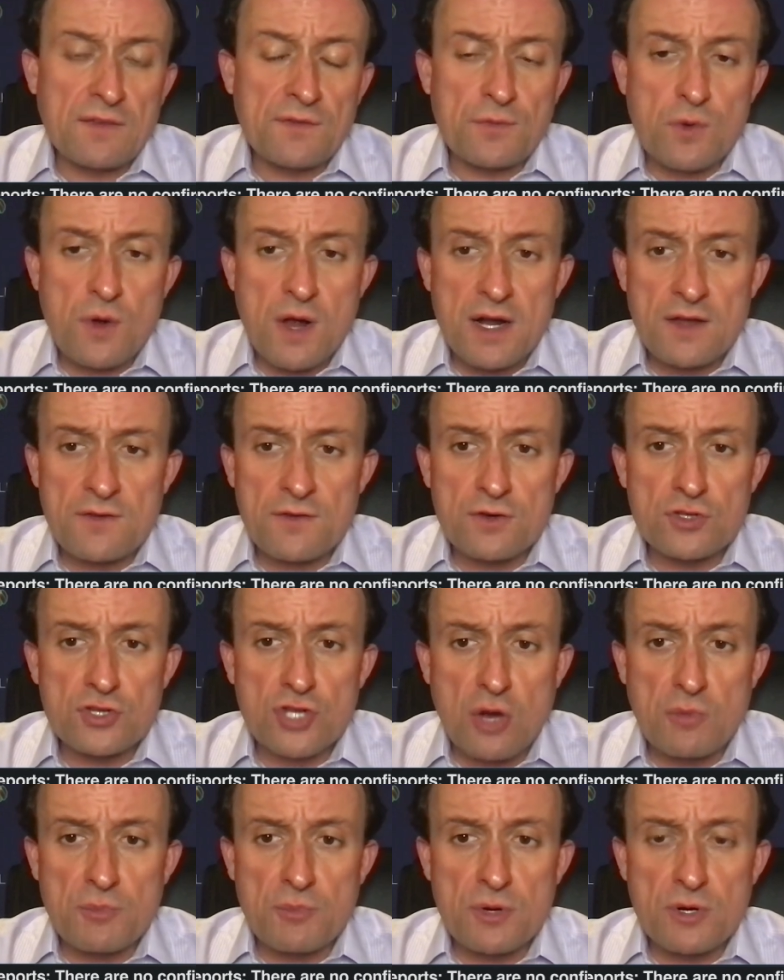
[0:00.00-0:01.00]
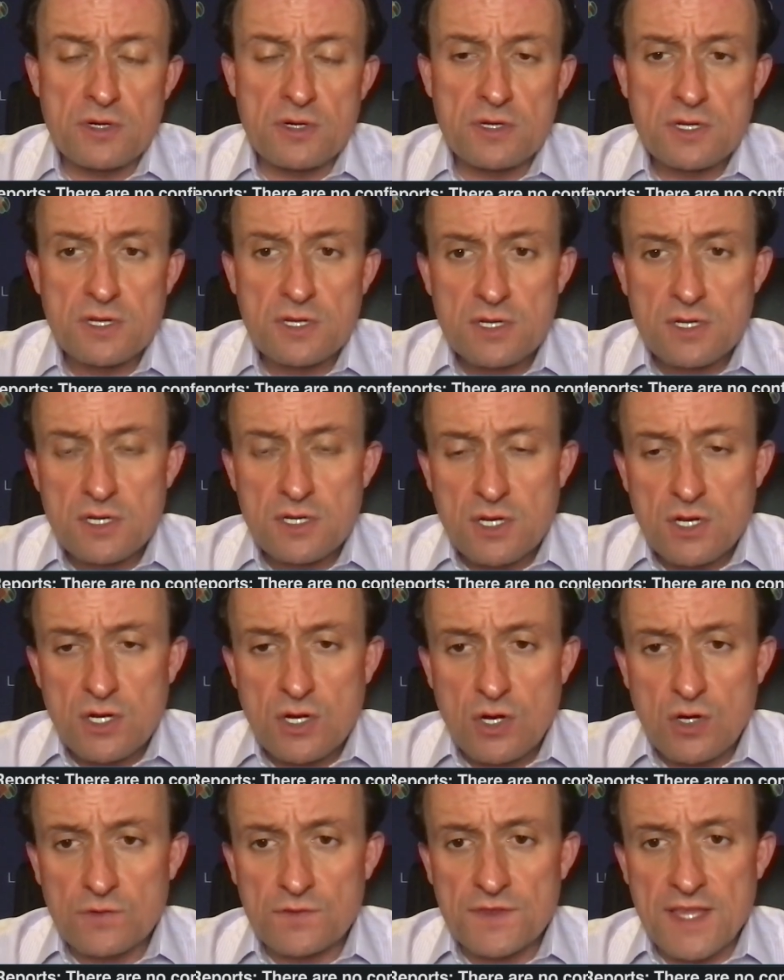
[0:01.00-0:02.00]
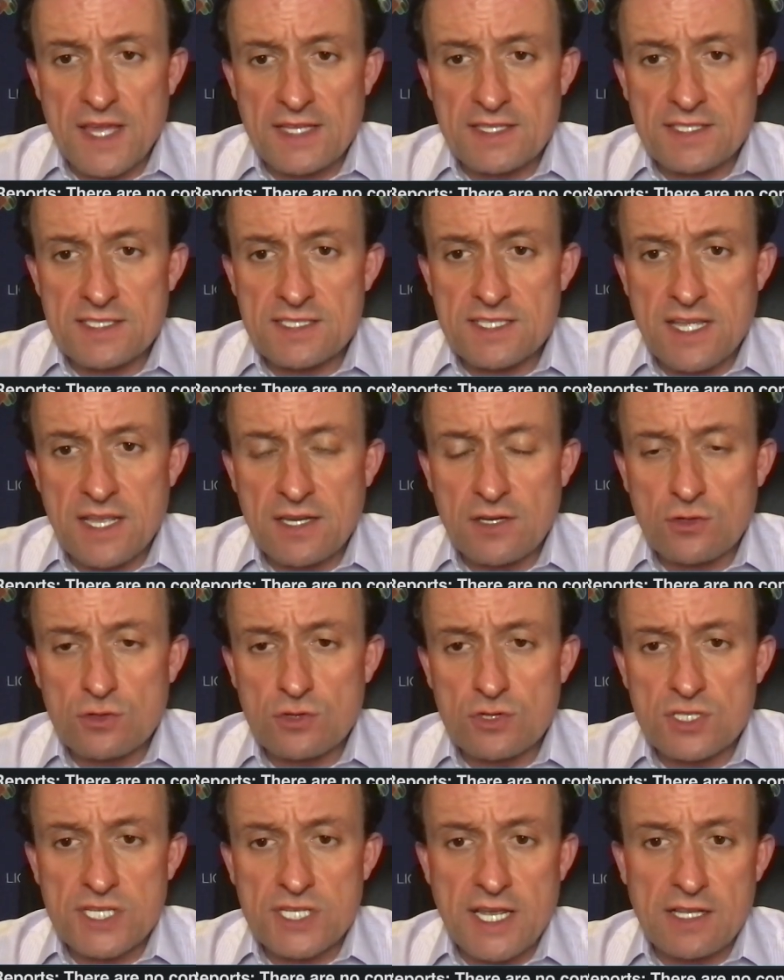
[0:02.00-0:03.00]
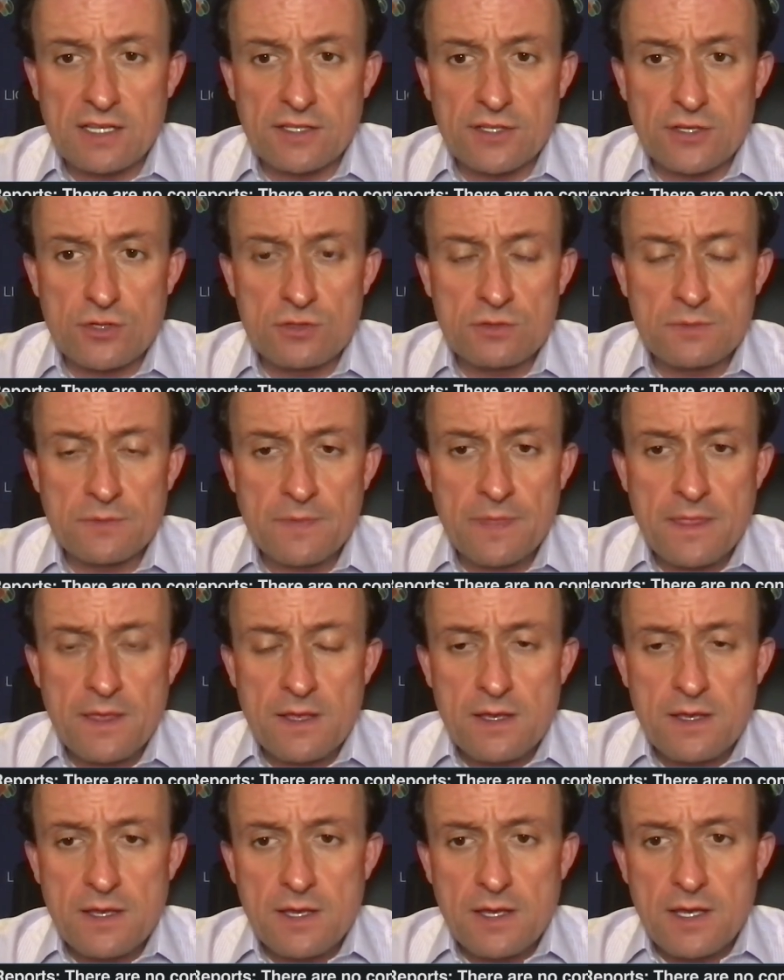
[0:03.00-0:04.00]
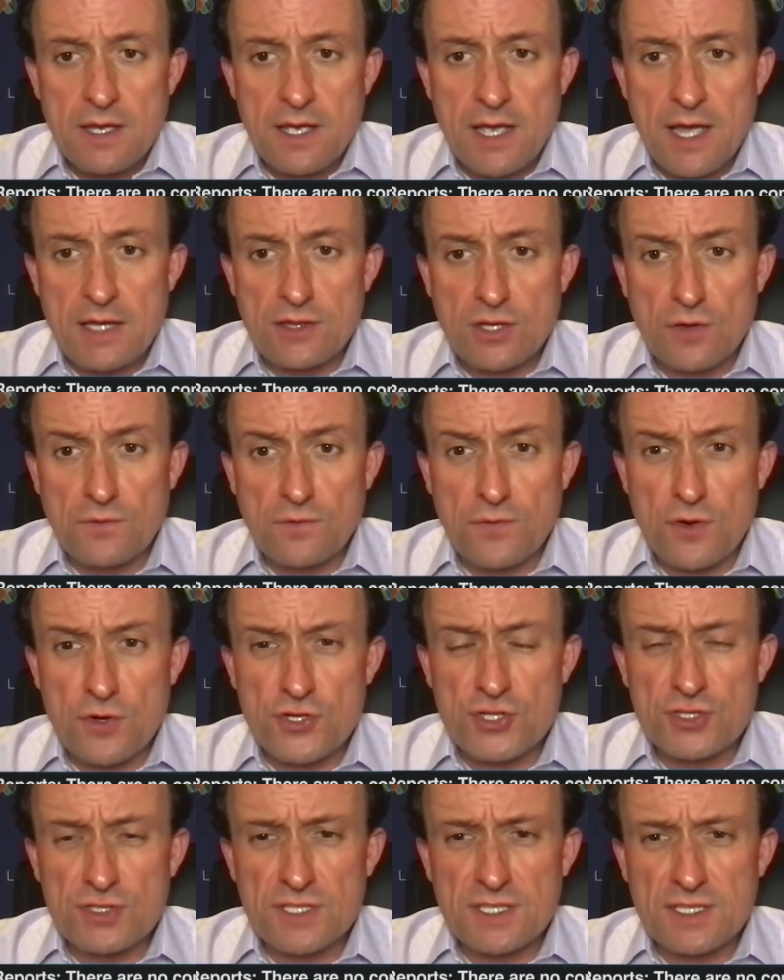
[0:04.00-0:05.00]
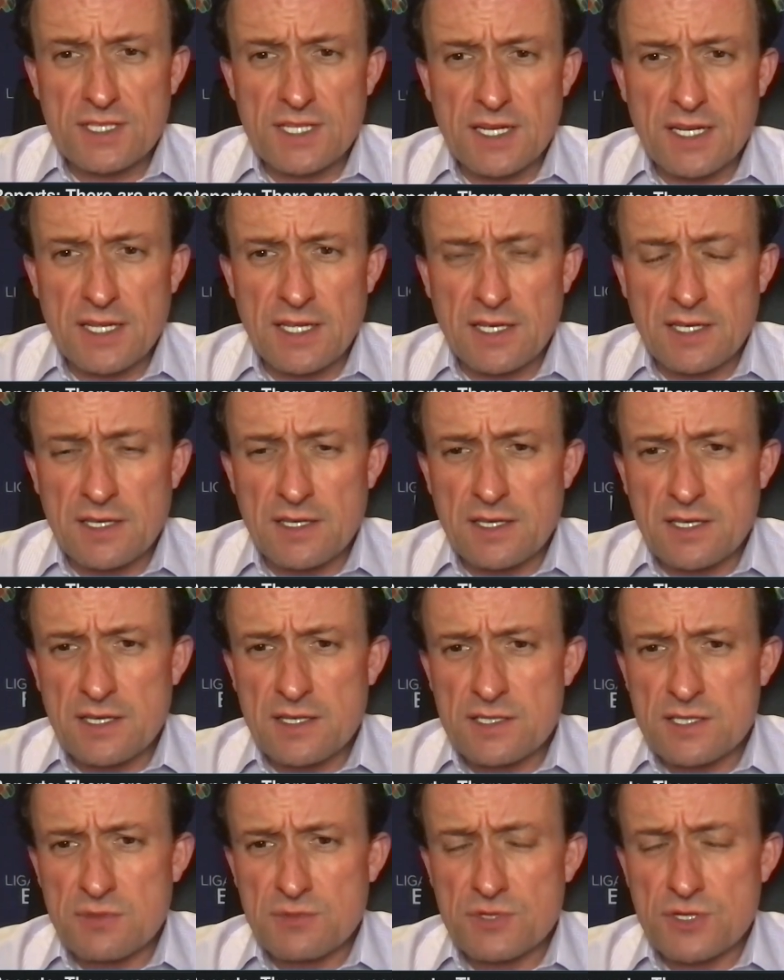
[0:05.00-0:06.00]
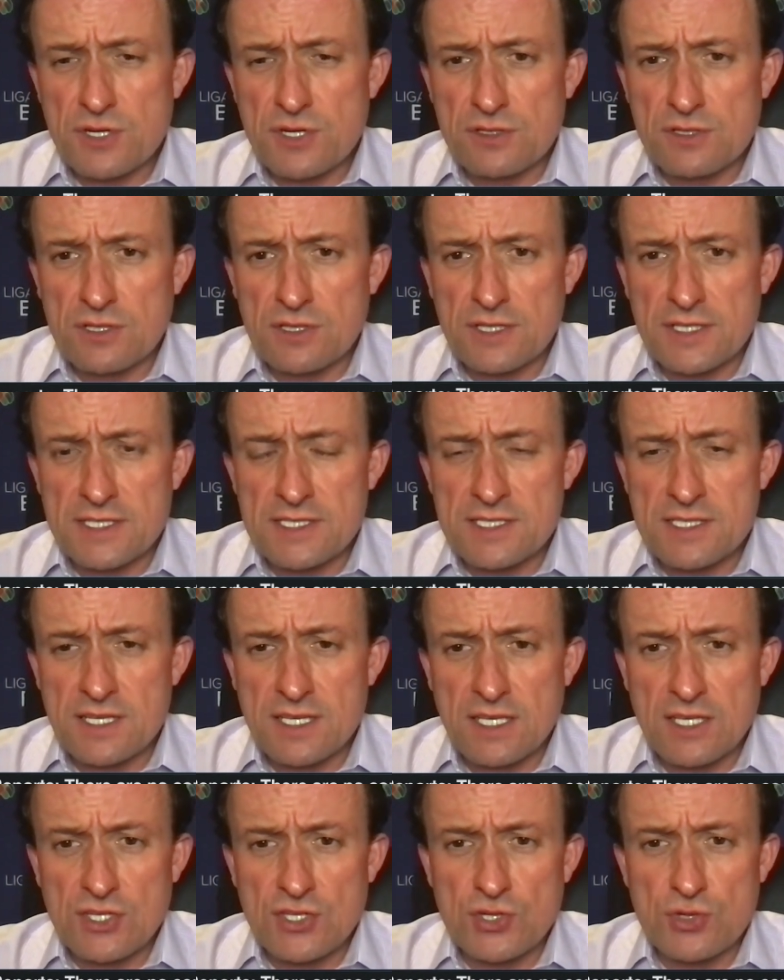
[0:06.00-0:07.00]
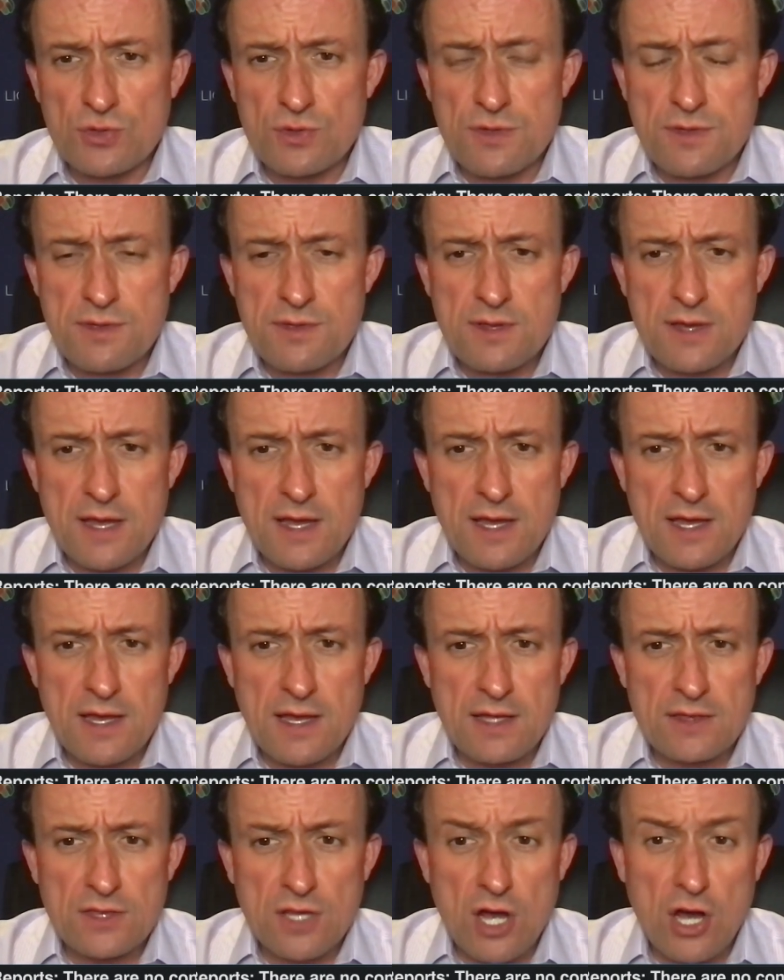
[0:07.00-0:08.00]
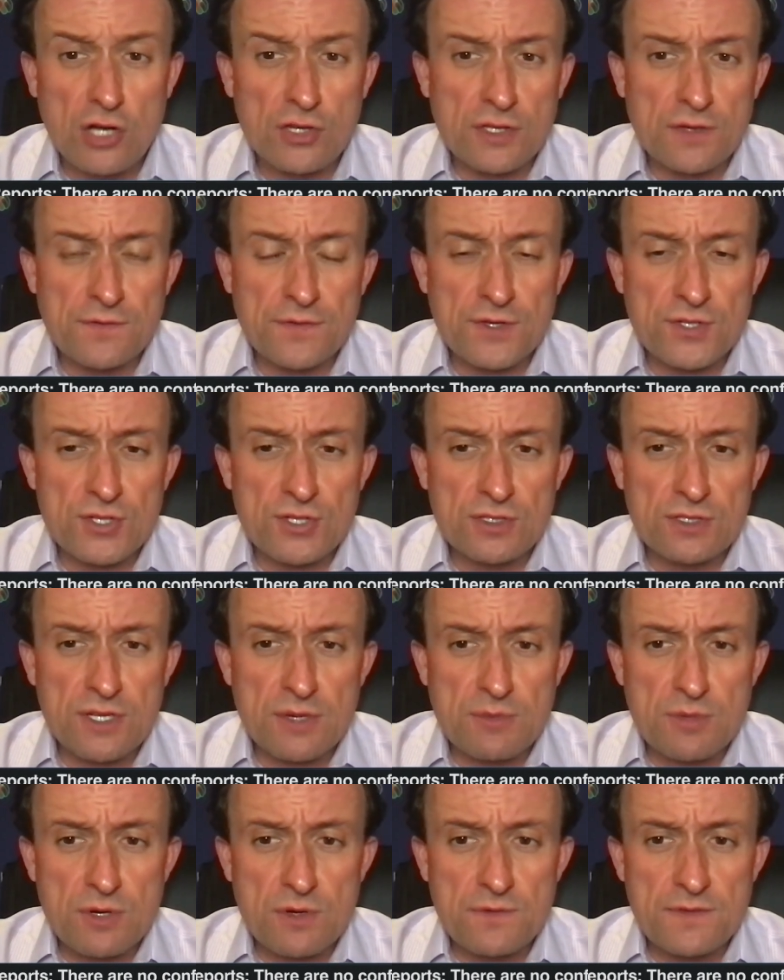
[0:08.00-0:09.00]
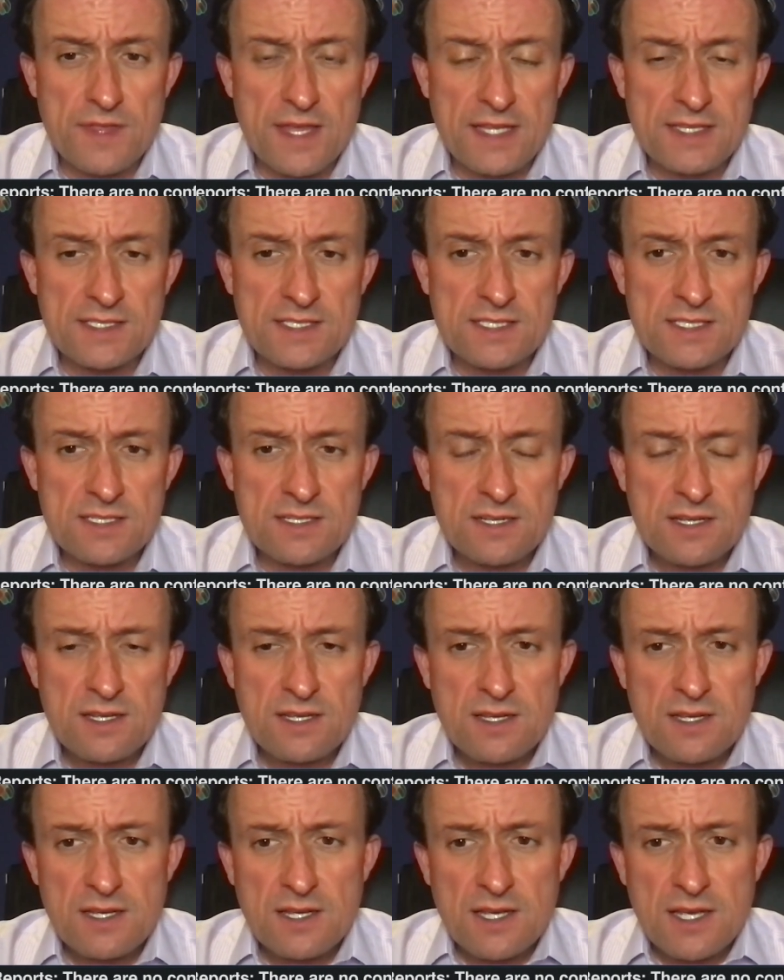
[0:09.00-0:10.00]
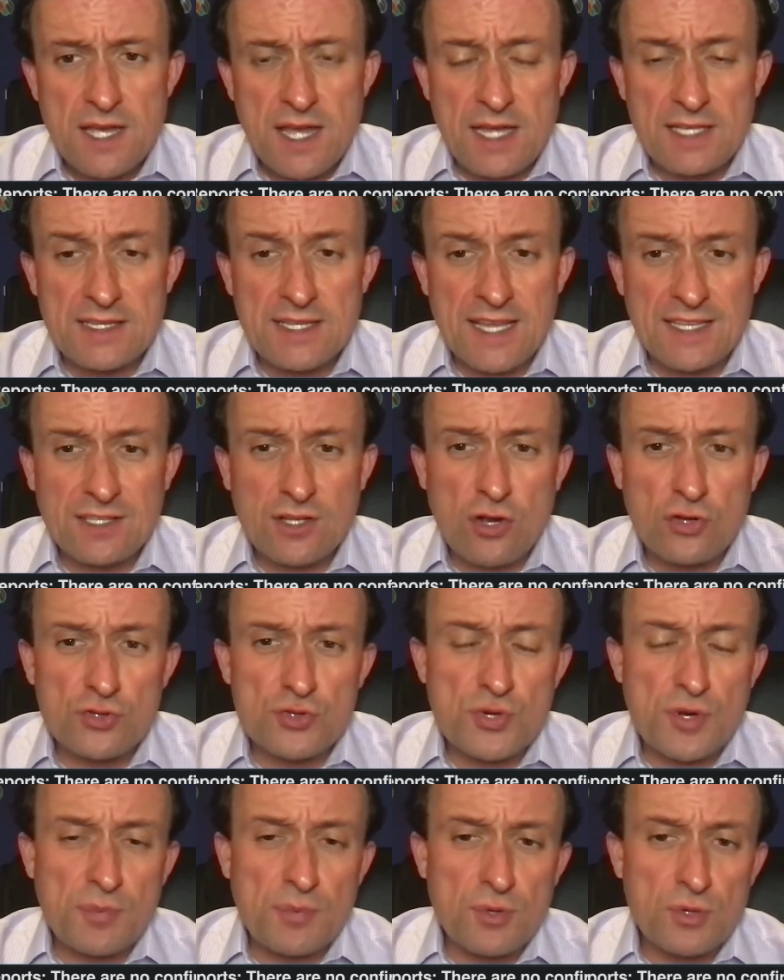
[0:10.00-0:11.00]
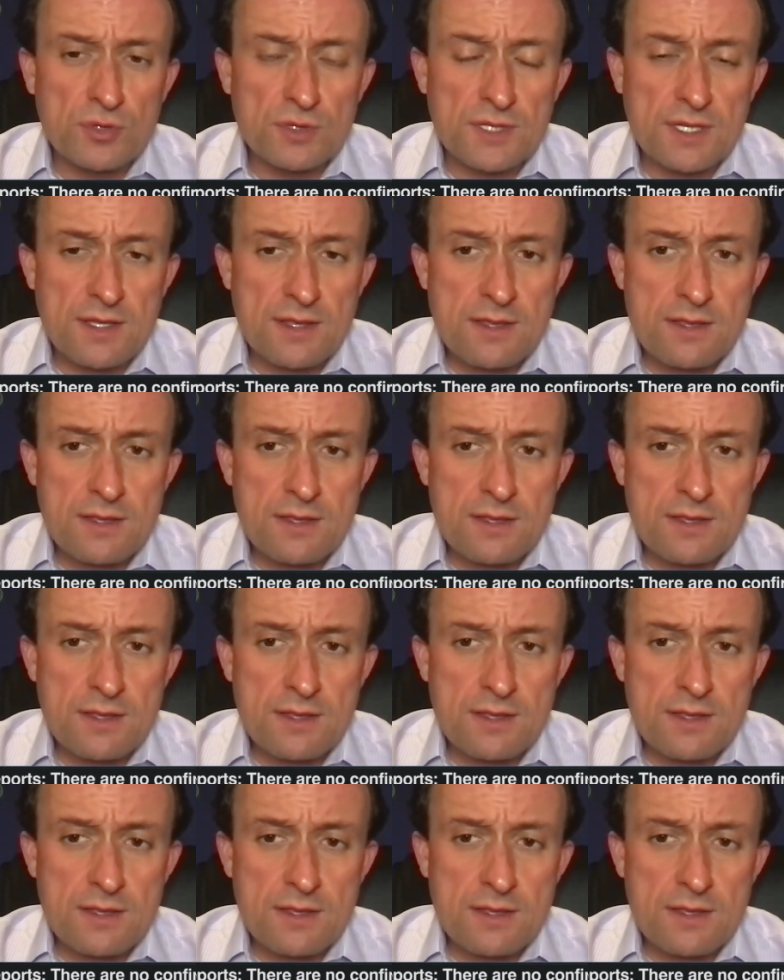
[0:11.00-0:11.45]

whatever number of deaths they could tell you. And unfortunately, some journalists issued an unofficial number of deaths, and that contributed